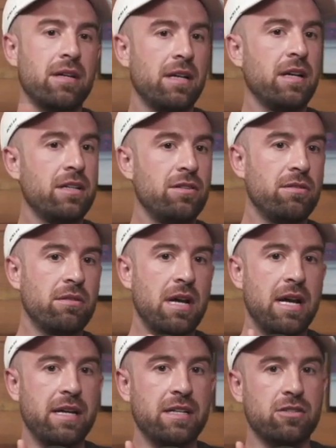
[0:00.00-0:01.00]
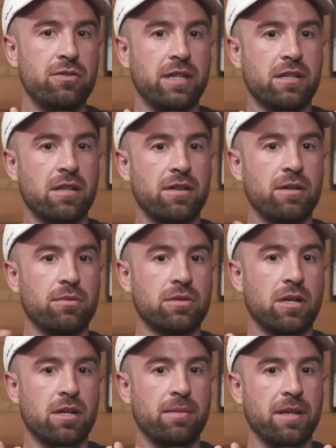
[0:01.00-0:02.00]
and you had a history in clothing, we'll
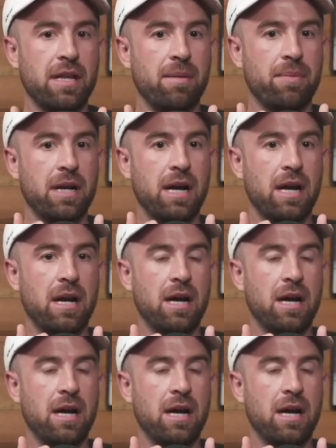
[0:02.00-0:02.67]
talk about that, but I,